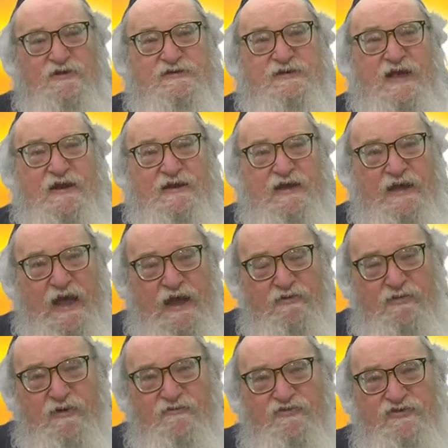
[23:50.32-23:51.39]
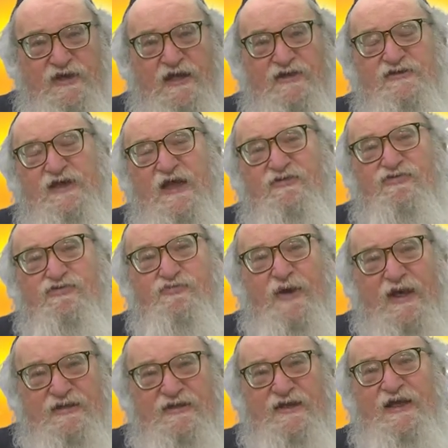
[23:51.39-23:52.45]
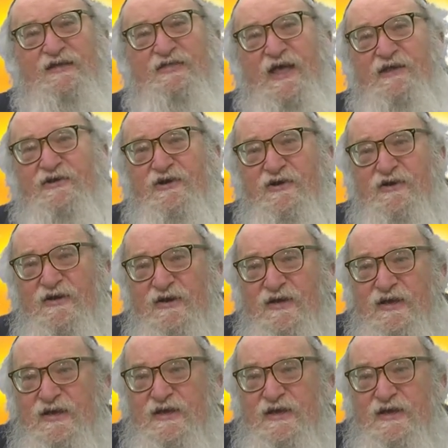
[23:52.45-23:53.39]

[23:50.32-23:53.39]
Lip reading: but Sancheriv sends a threatening letter